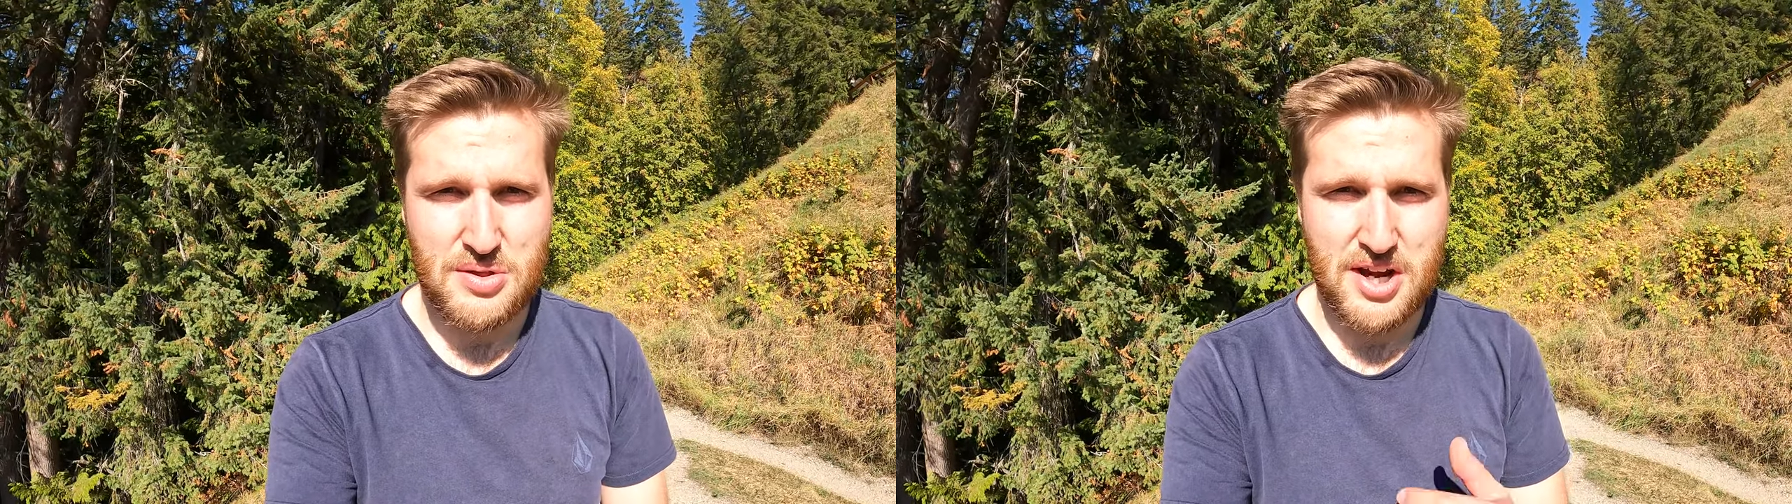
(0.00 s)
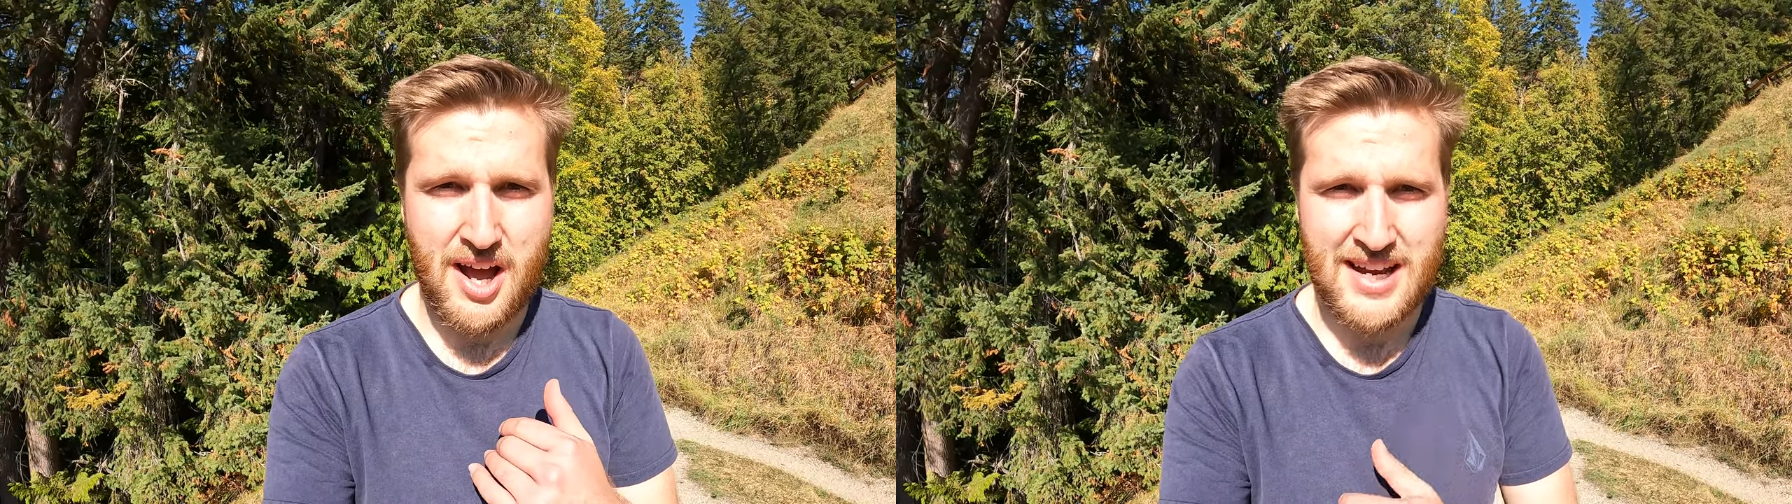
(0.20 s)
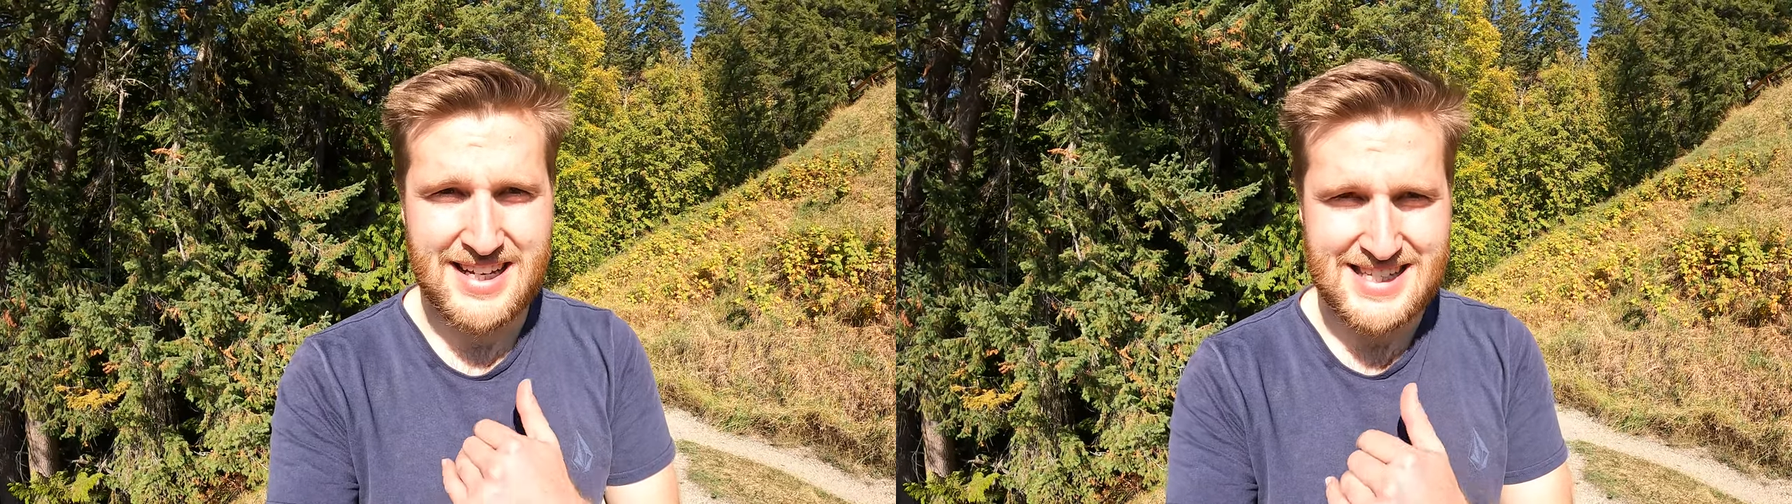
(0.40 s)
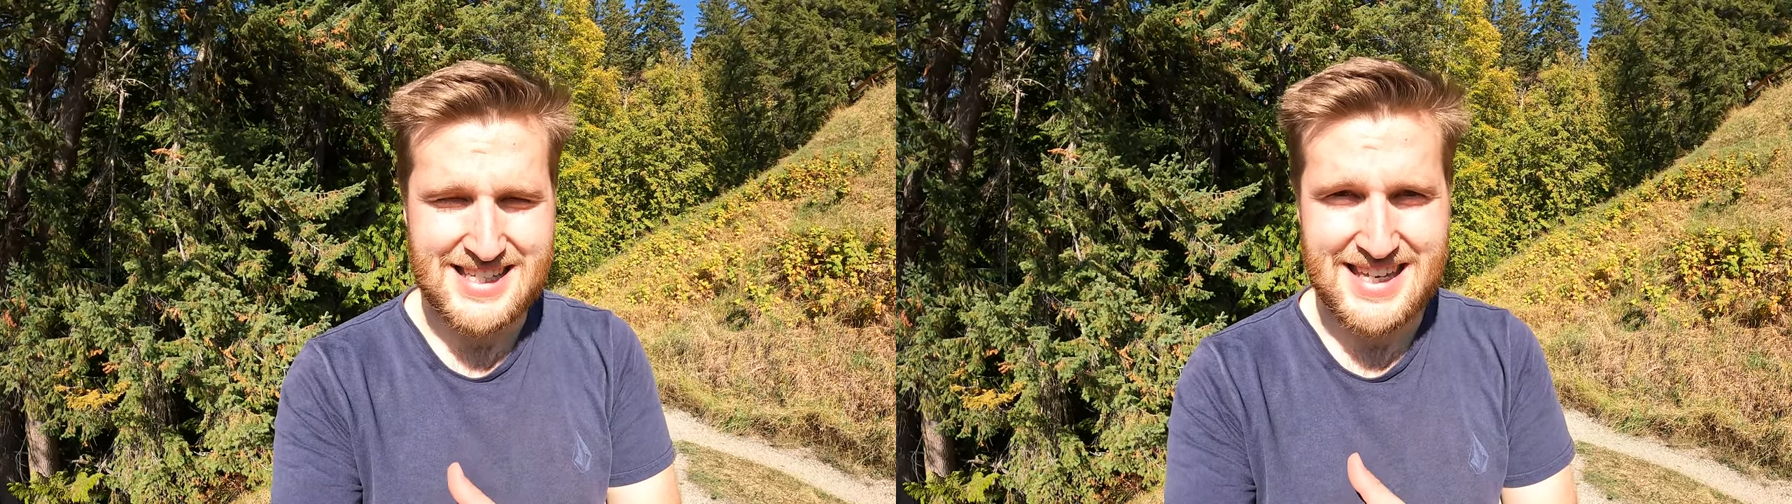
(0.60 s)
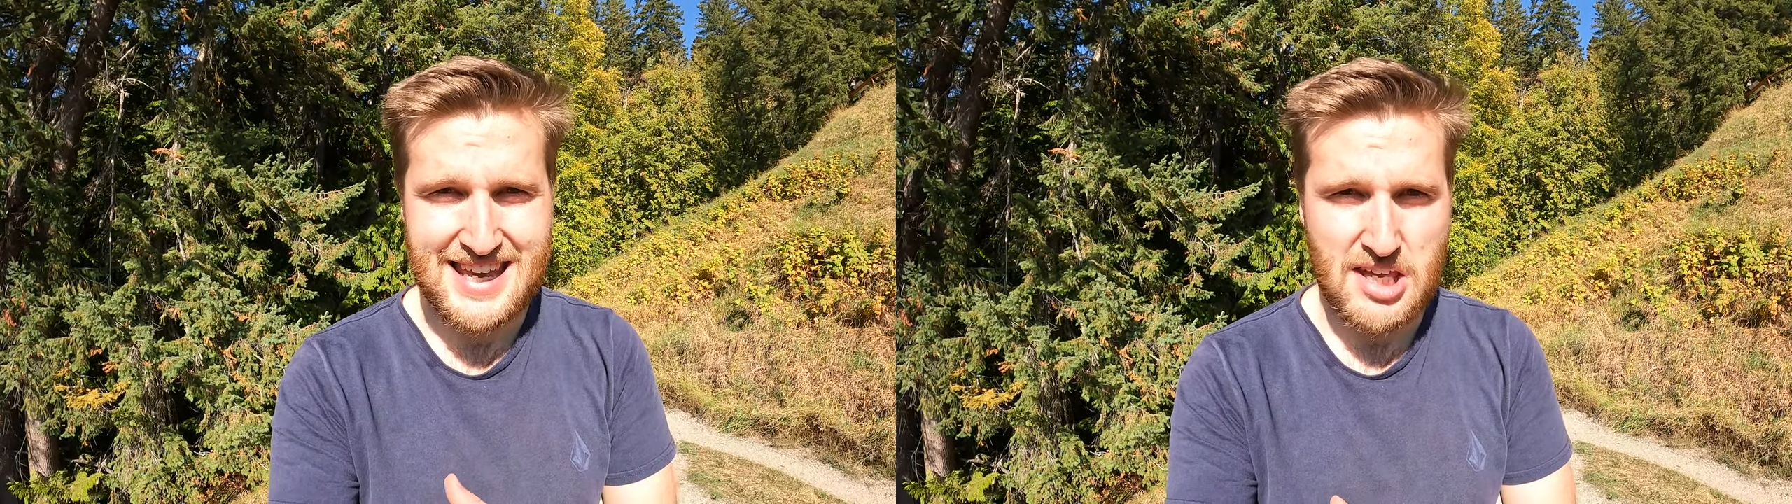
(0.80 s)
that I can
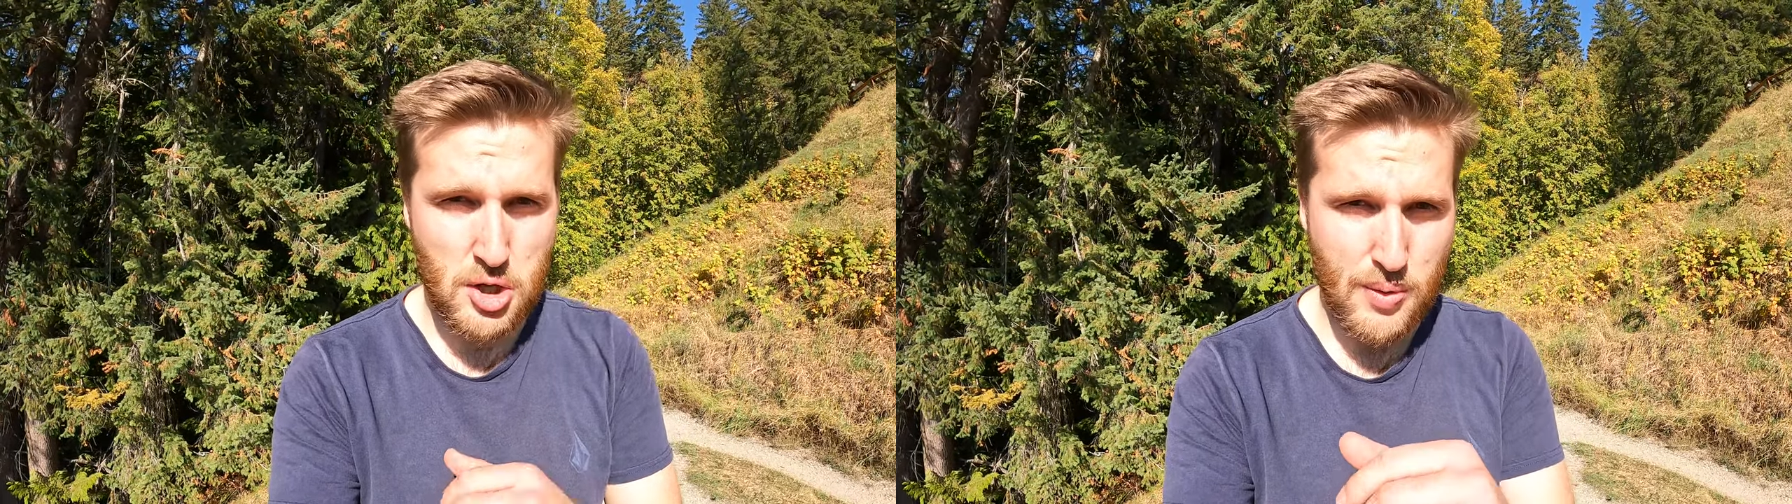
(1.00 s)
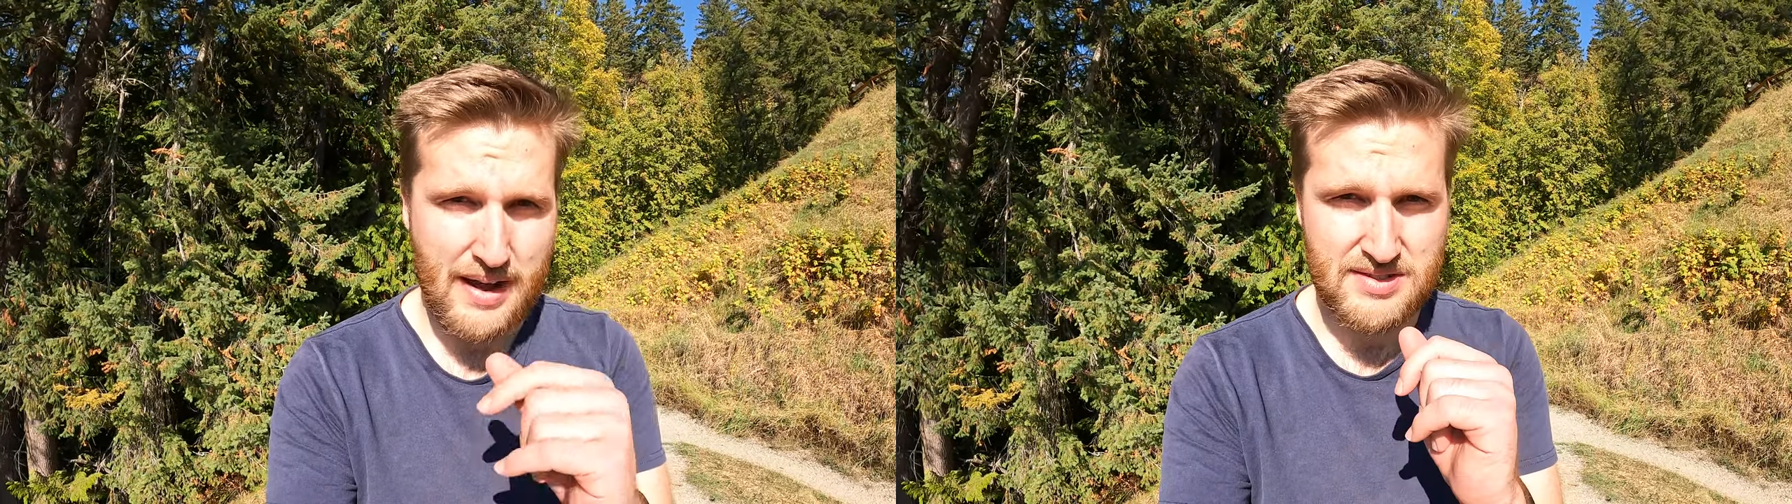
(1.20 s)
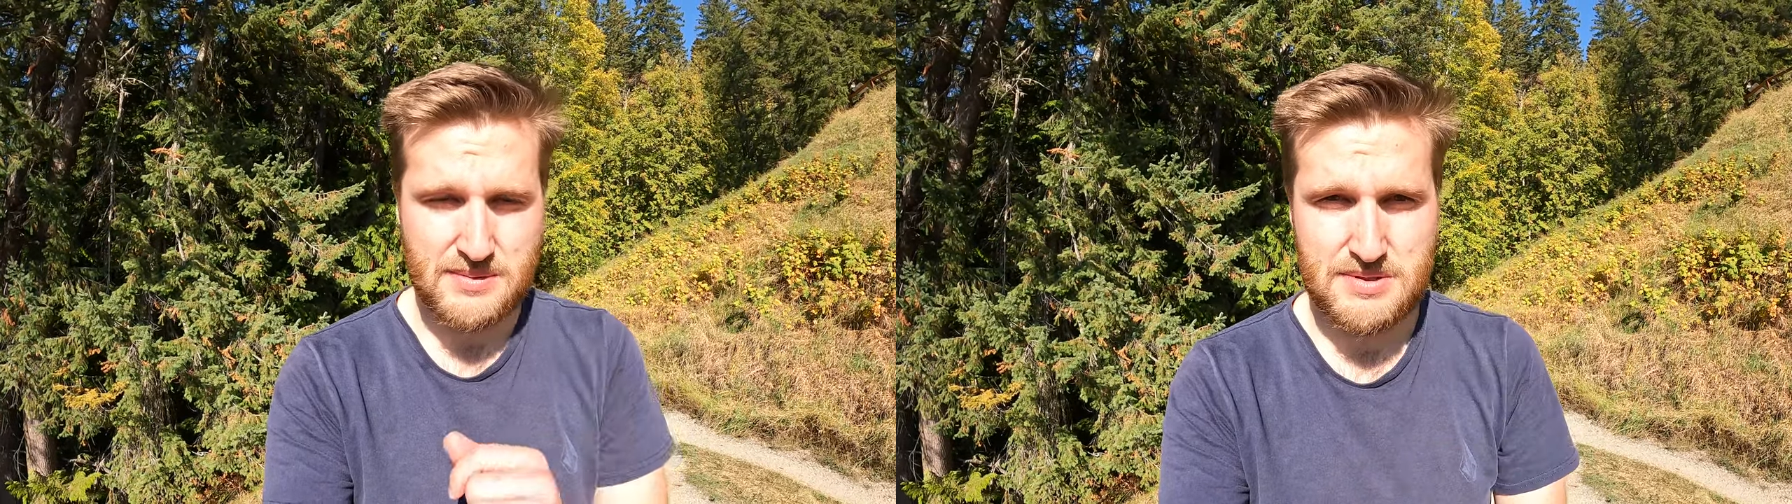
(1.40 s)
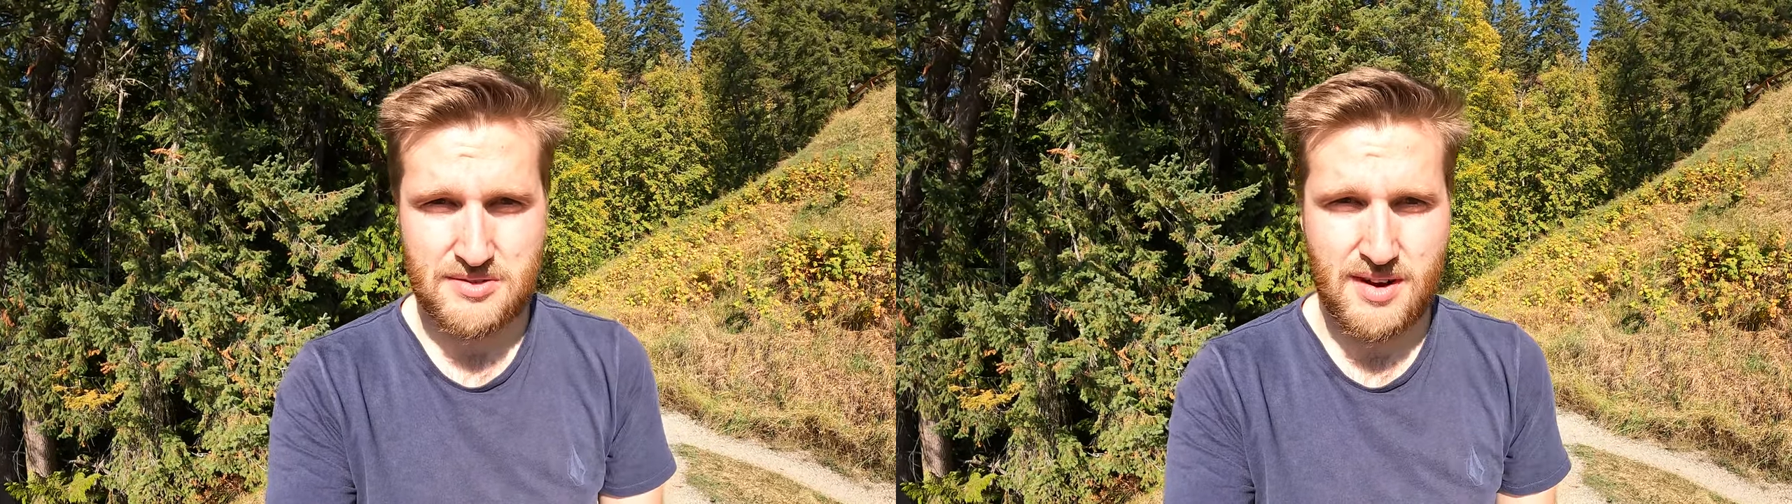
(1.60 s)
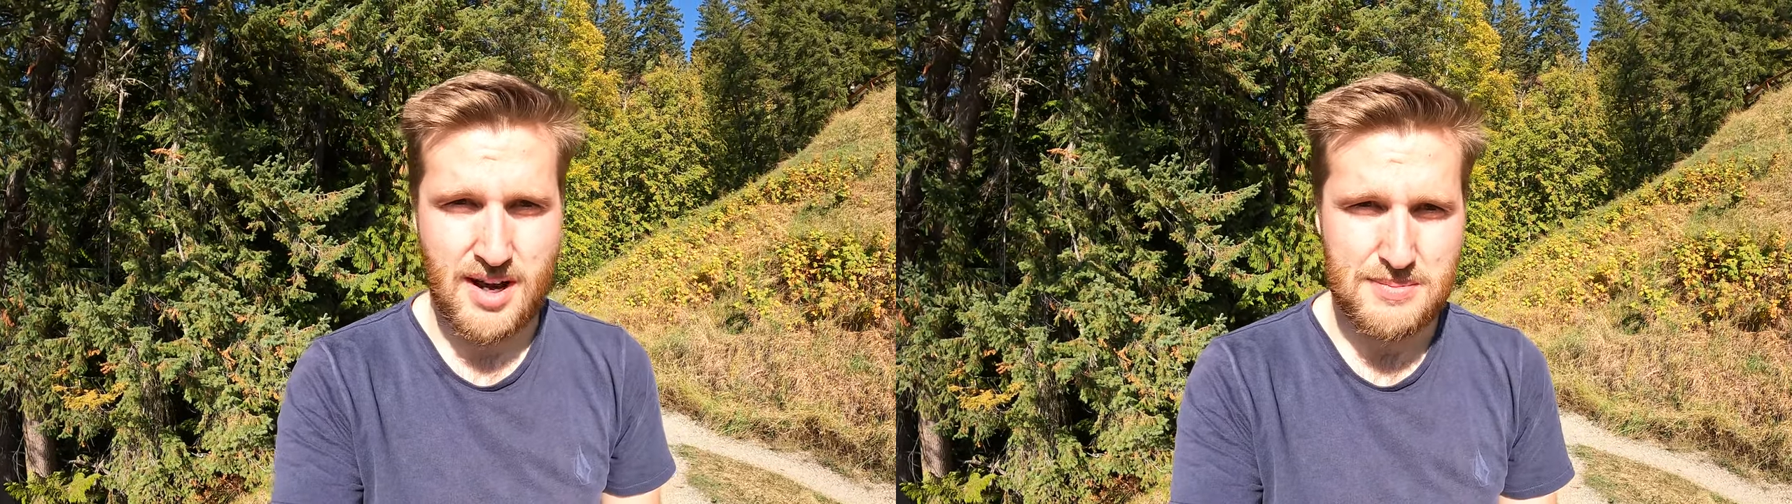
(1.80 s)
see you have
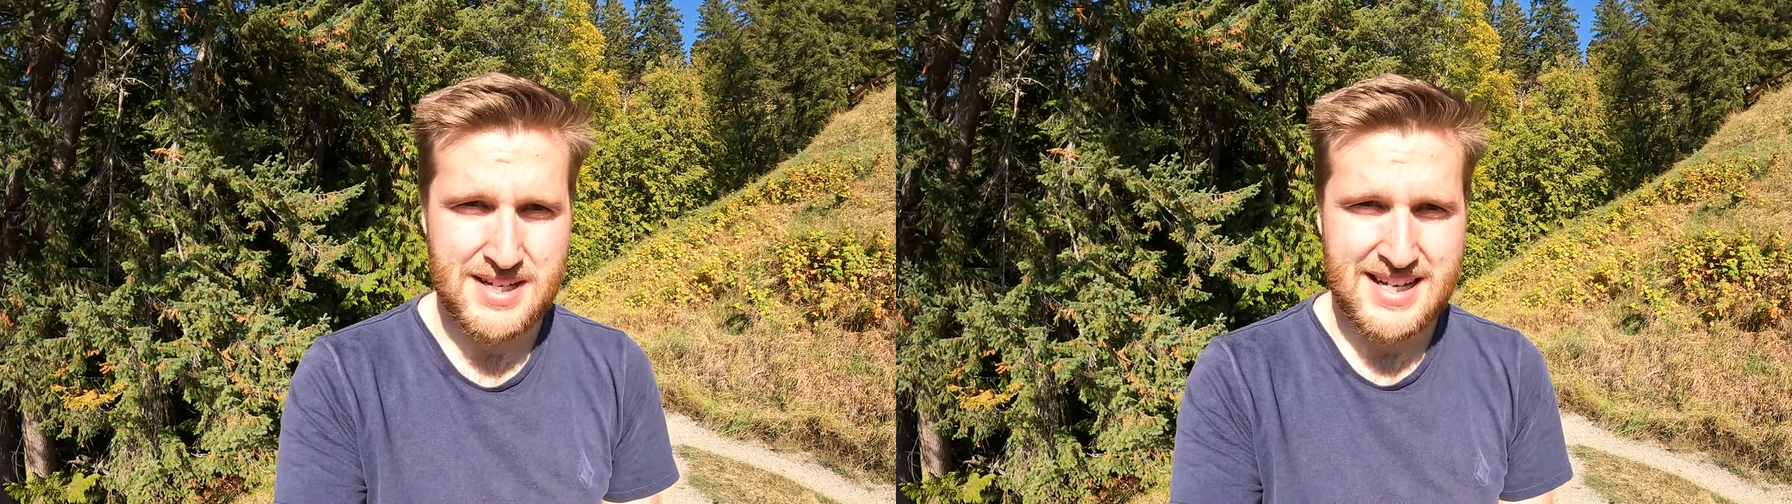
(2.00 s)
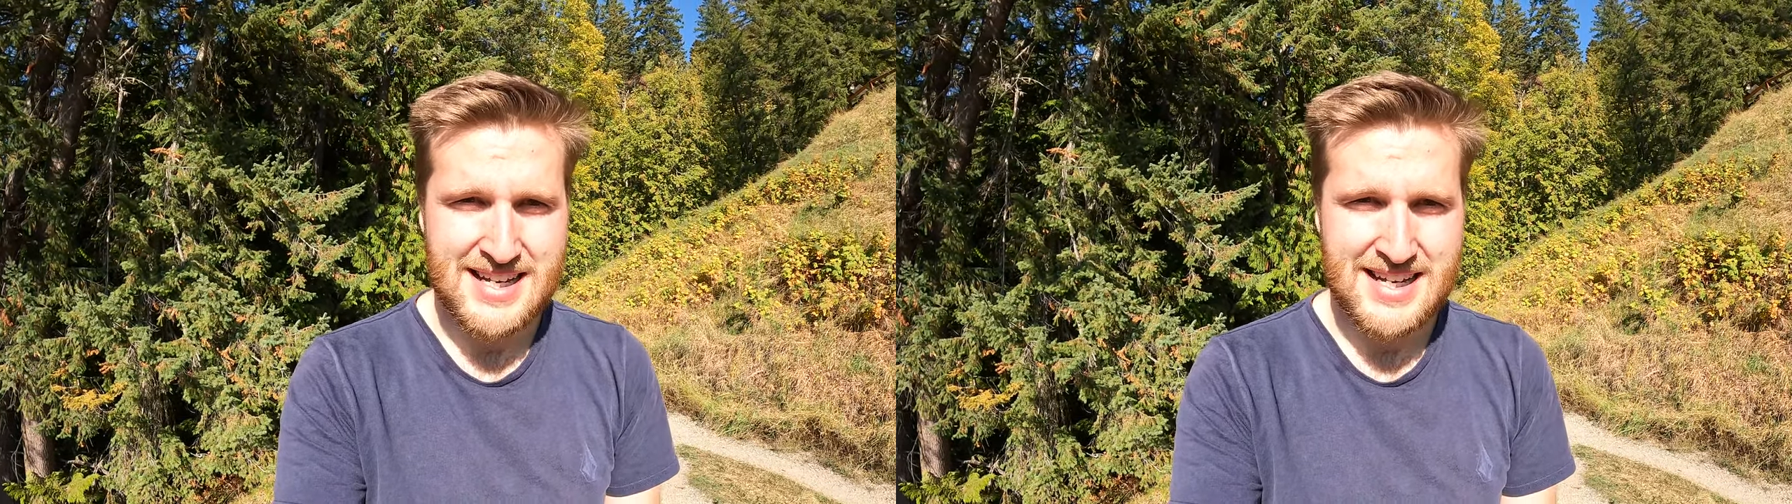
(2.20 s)
subscribed.